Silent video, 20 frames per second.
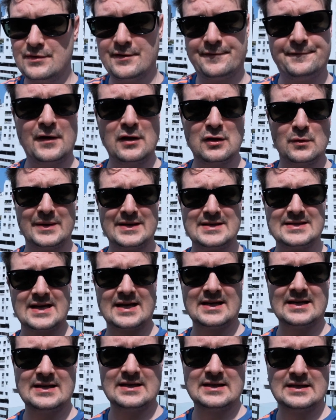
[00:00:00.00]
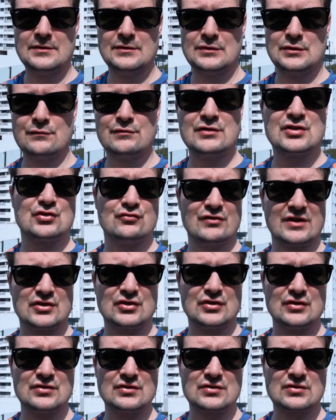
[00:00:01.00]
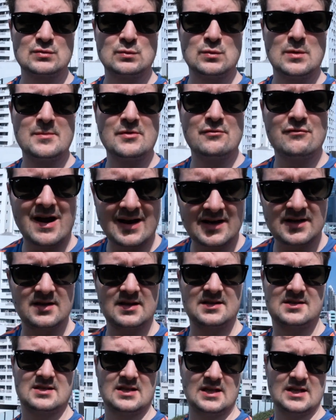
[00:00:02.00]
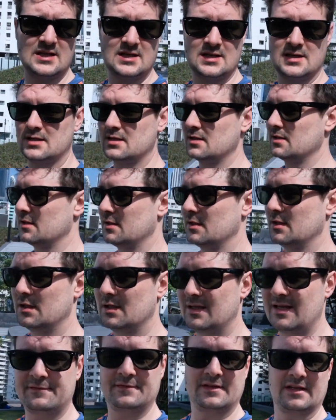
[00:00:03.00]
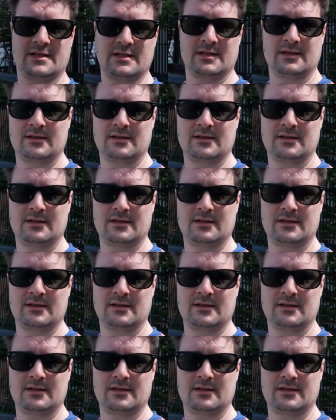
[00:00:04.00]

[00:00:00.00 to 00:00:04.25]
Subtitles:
the following day, the restrictions were miraculously lifted.